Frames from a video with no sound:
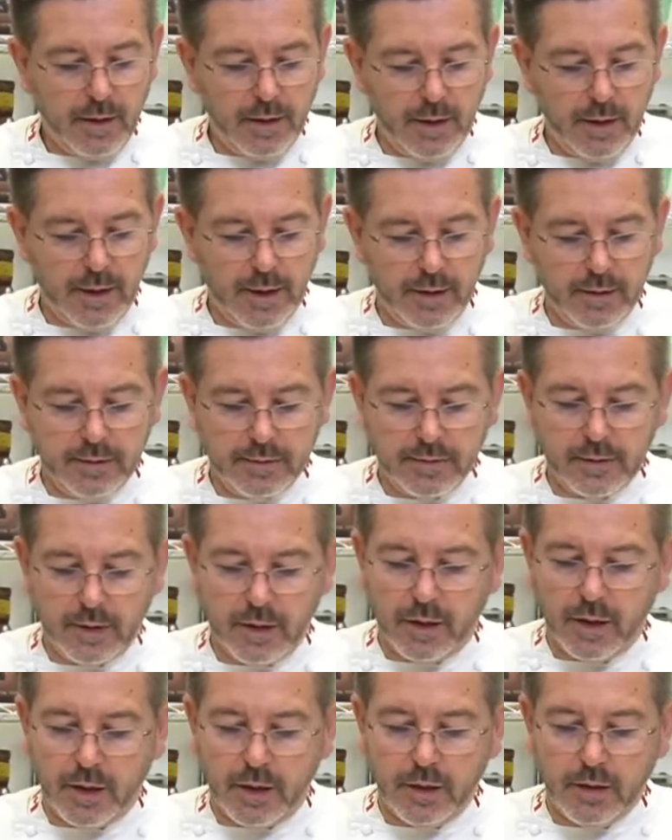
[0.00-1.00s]
And
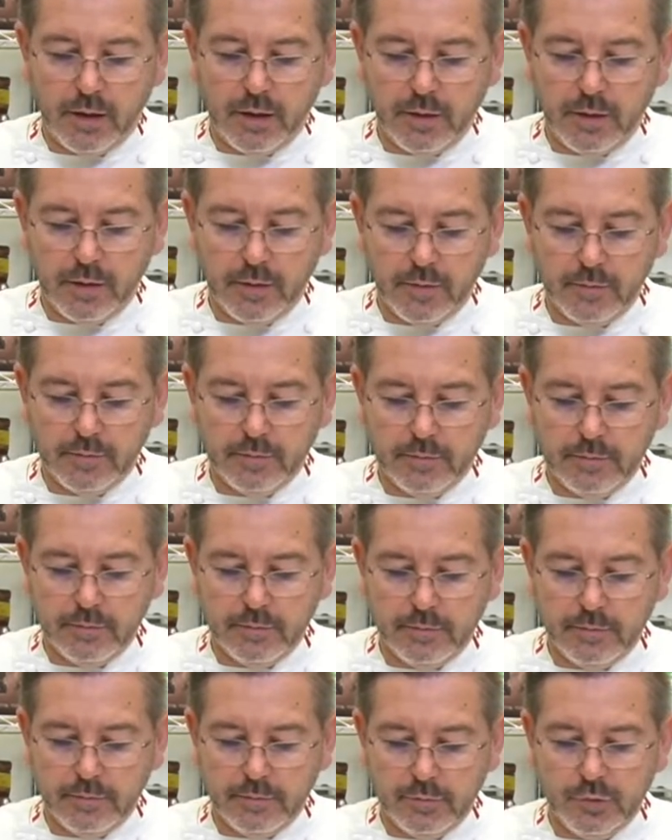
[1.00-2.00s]

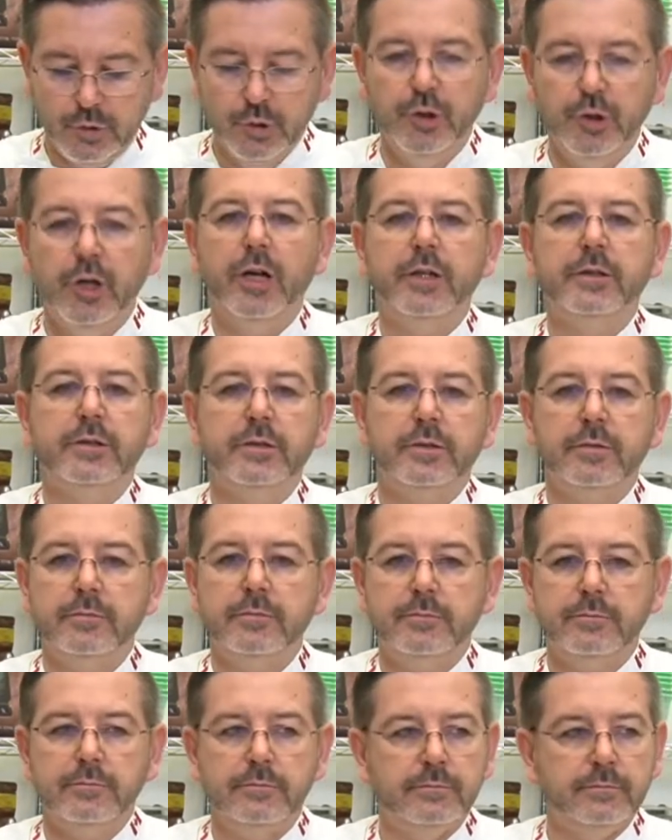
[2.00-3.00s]
do not,
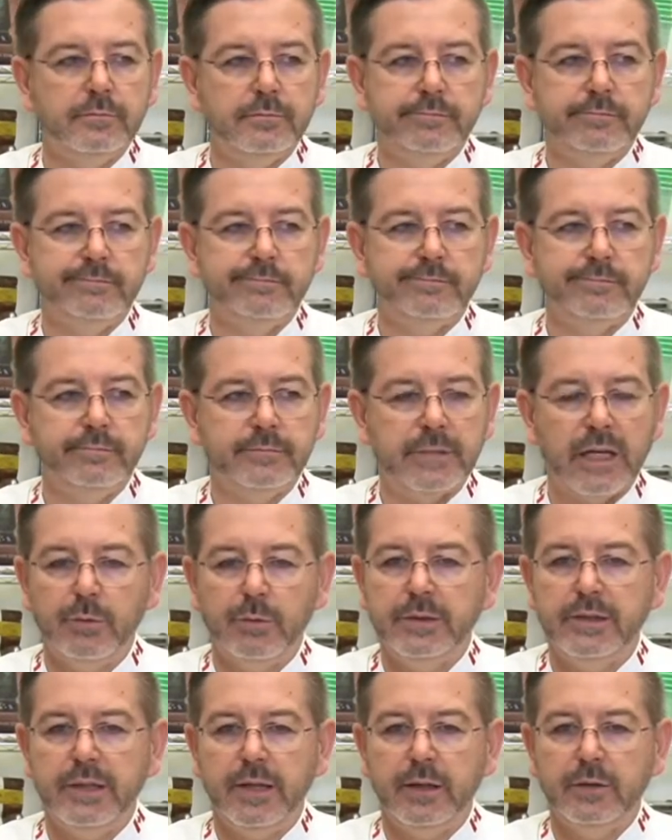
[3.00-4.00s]
I
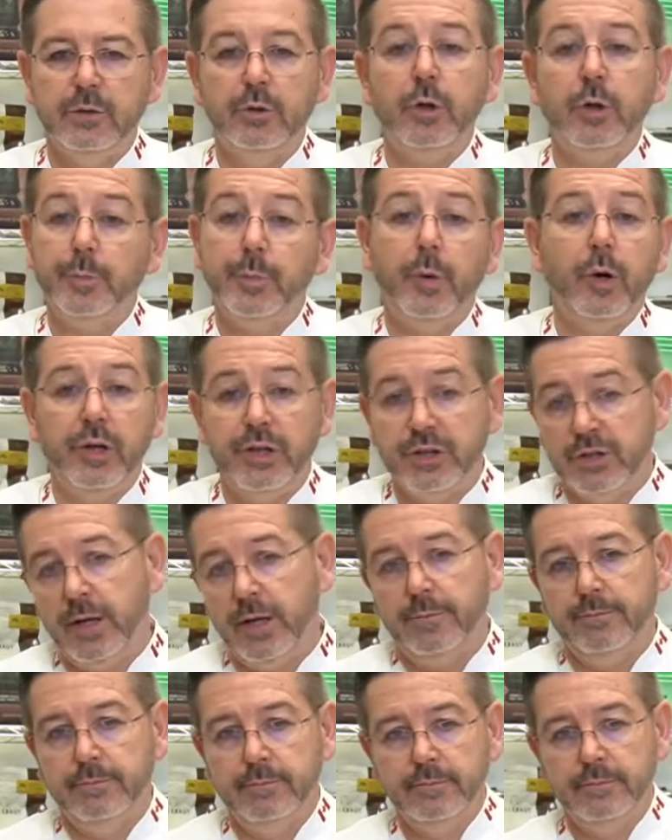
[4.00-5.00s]
would say, do not polish
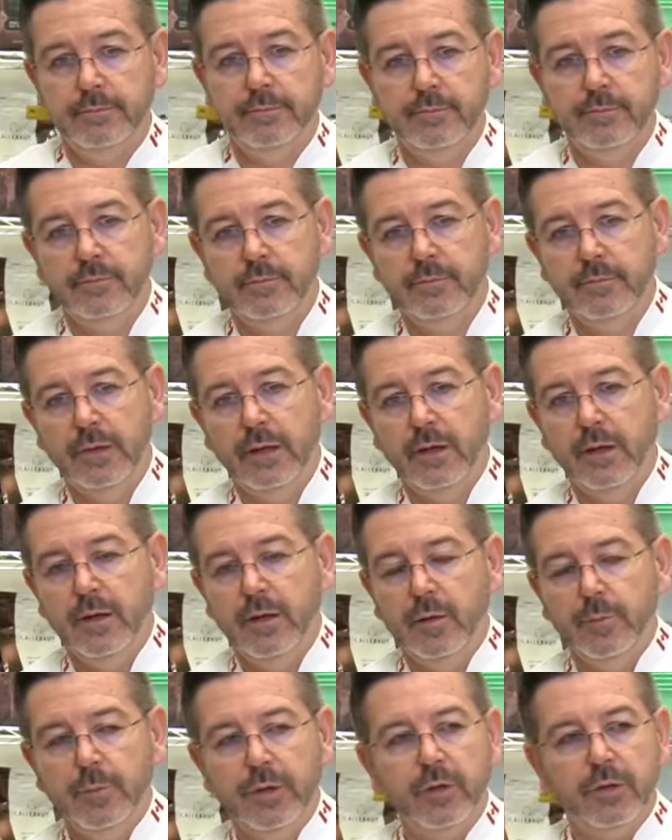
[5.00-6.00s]
them.
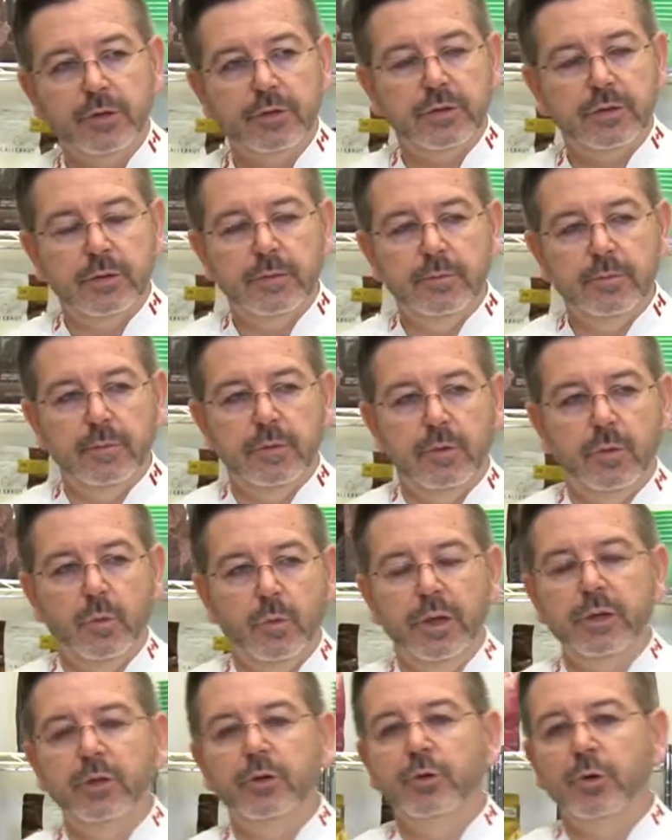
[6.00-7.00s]
Because
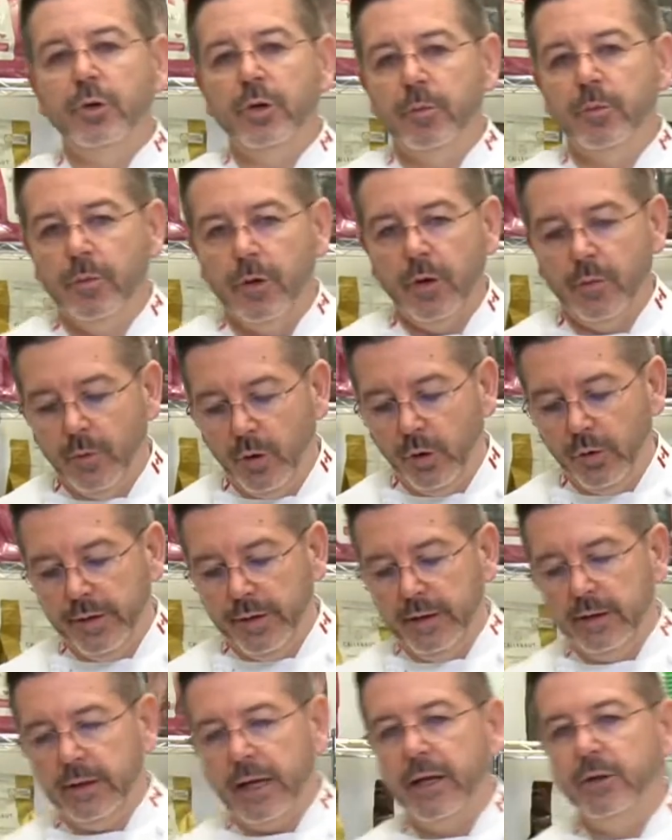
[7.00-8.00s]
when you do a
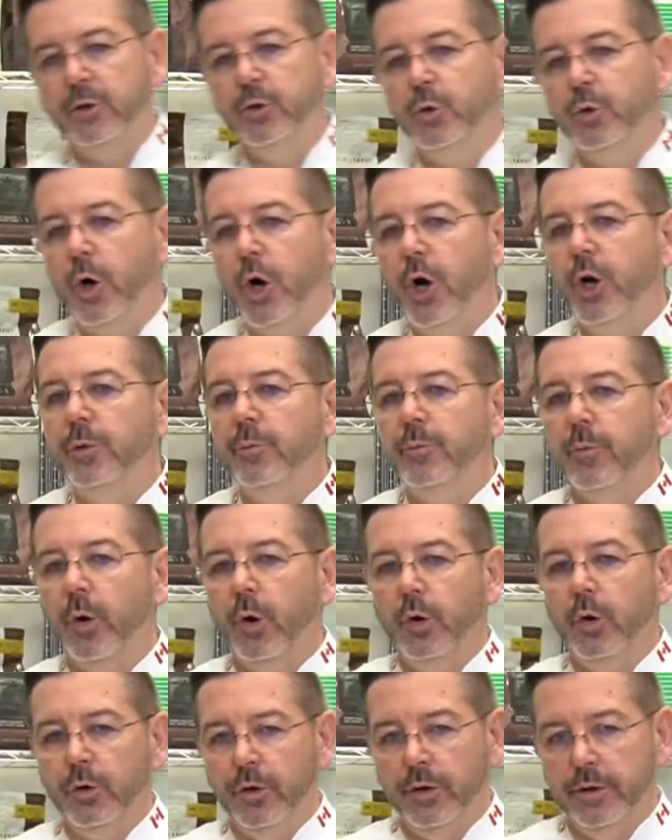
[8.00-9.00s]
molding and you
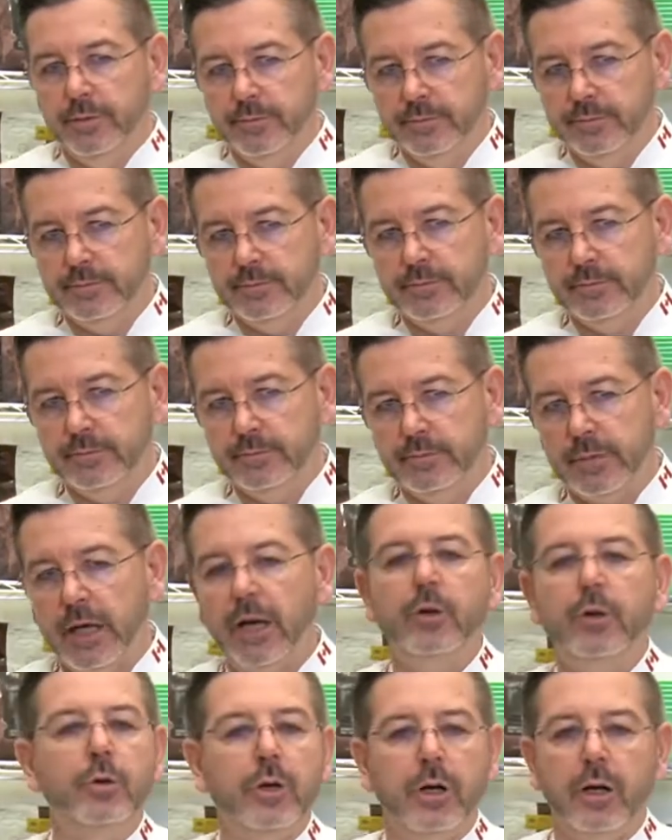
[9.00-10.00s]
unmold them,
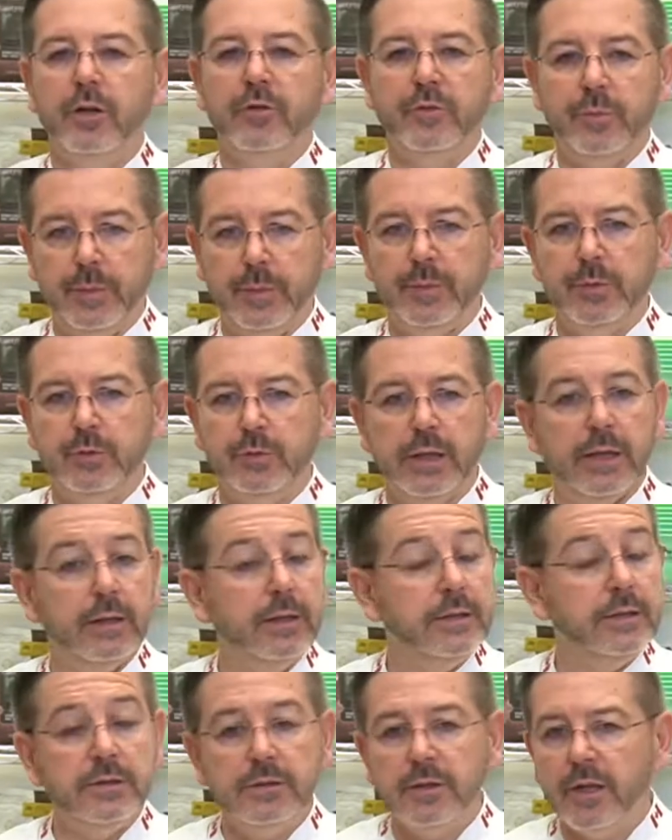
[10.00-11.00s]
I know a lot of people do that.
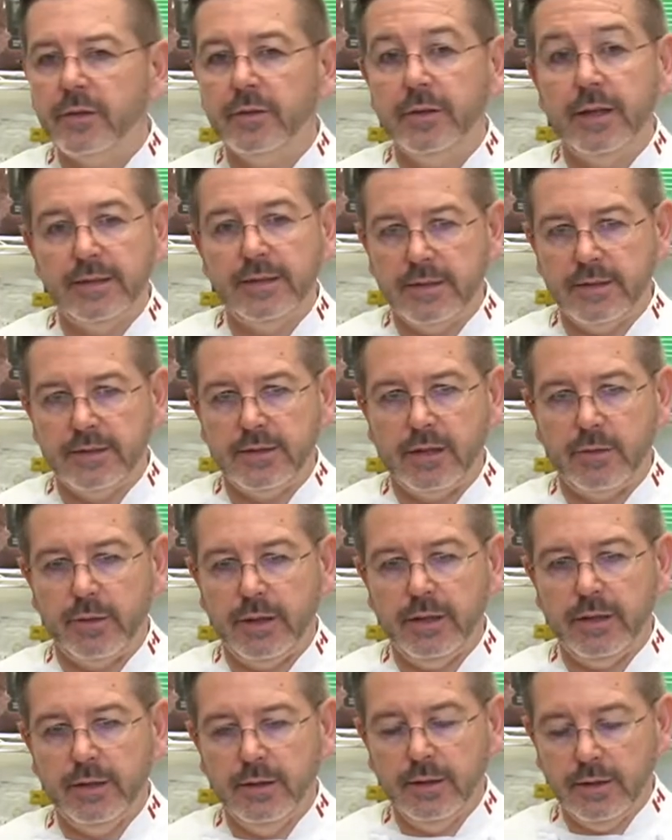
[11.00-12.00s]
It's not
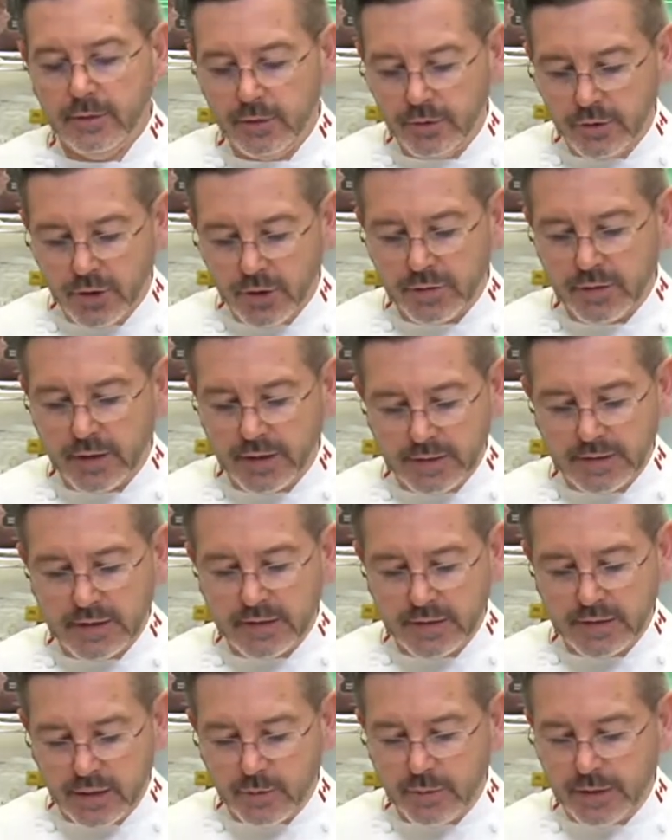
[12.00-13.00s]
necessary. Not
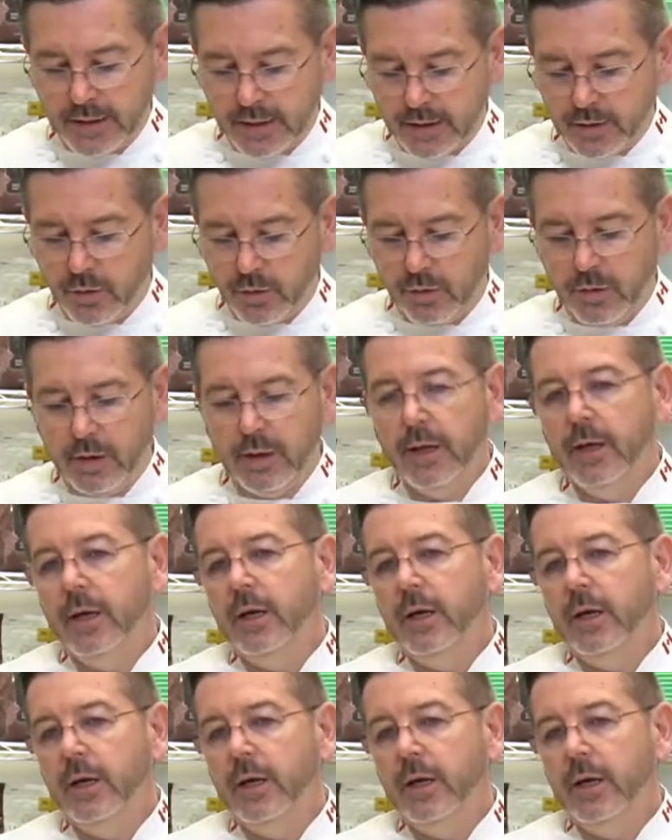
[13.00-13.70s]
necessary at all.